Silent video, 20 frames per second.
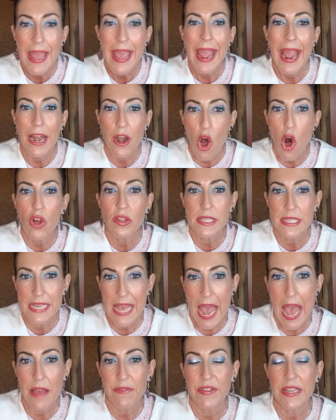and all
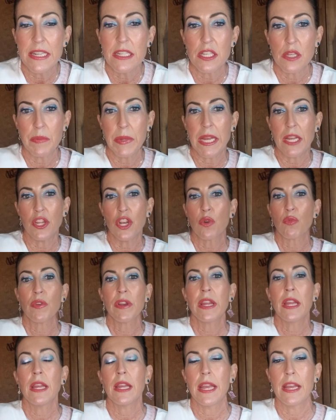staff needs to be,
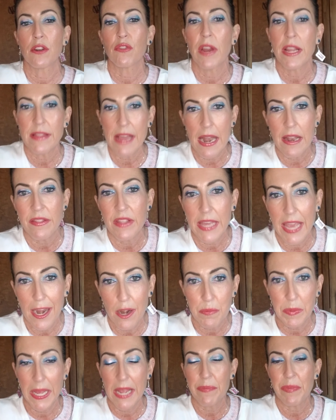reiterate that in the care
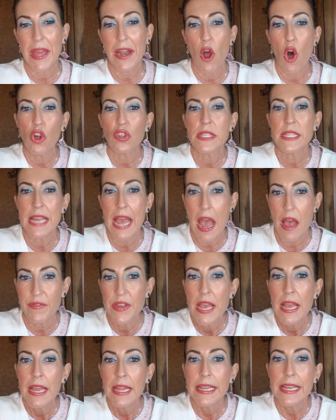plan, that all staff
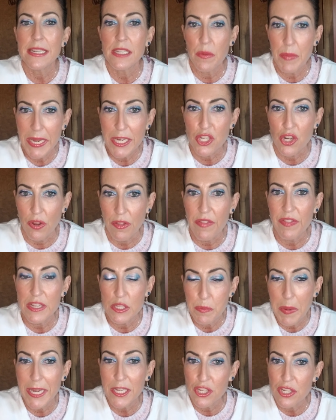need to make sure that this
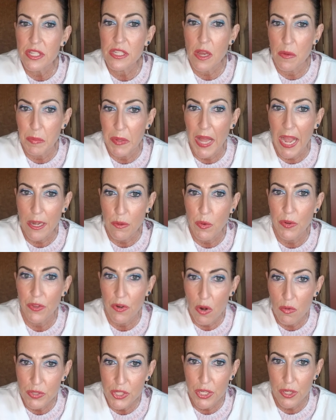patient is complying with
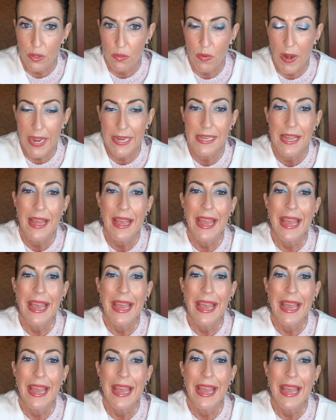their O2, right?